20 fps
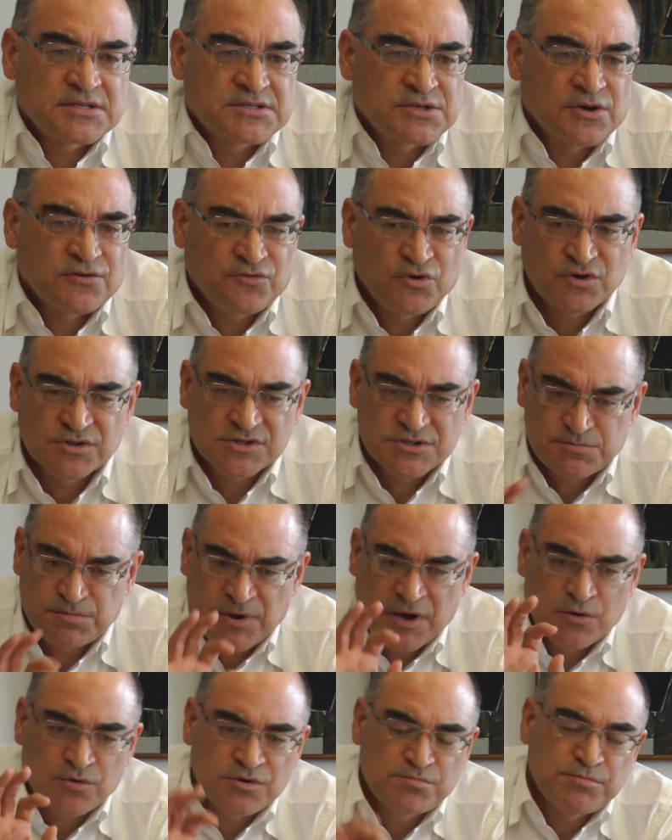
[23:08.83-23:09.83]
and so if you
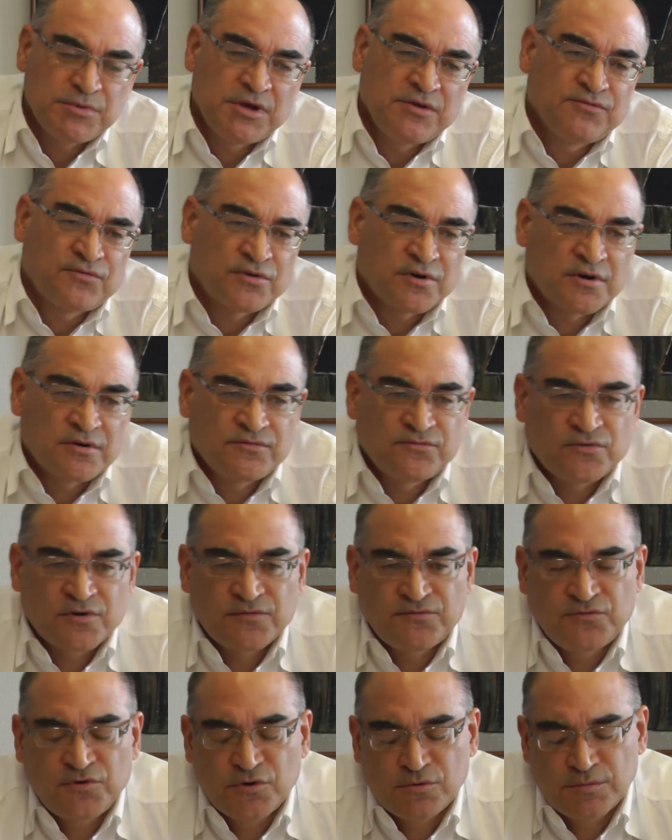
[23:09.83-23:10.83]
just bear with me for
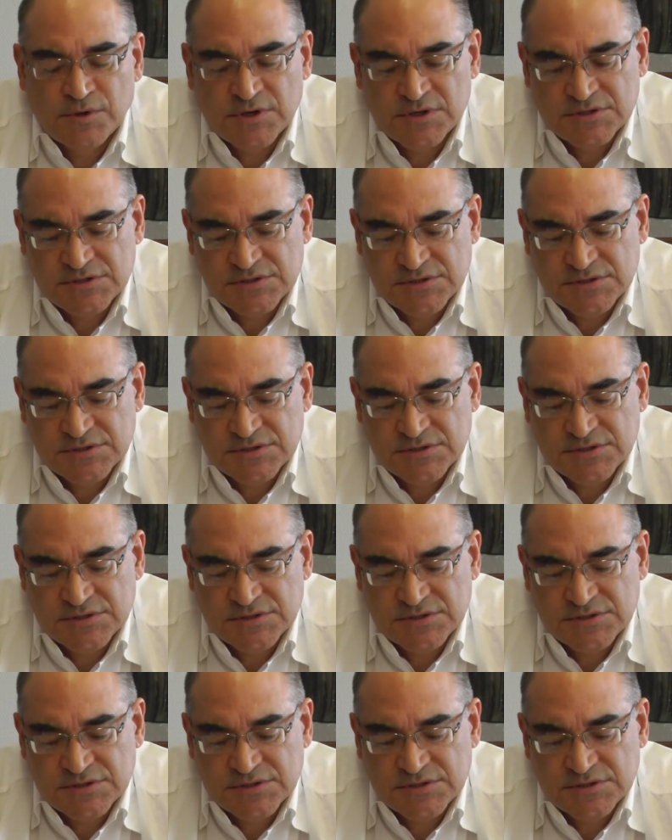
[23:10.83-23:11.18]
a few